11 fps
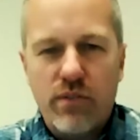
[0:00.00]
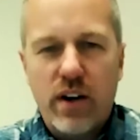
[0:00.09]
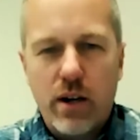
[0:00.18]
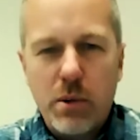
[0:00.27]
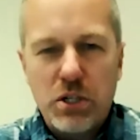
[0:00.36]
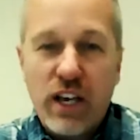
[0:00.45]
very
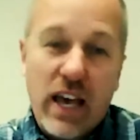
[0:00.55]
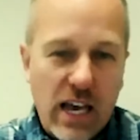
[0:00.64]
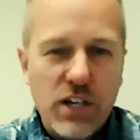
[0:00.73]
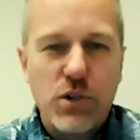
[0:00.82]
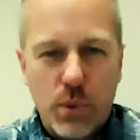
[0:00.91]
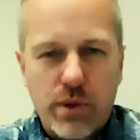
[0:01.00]
much
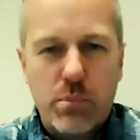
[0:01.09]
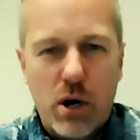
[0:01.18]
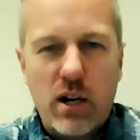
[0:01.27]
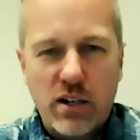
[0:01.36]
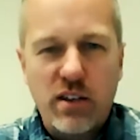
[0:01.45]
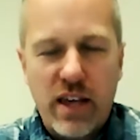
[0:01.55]
engaged with the
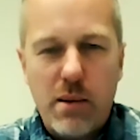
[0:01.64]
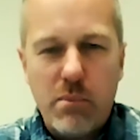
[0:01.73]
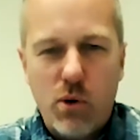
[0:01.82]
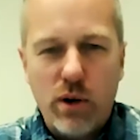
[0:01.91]
product at that point.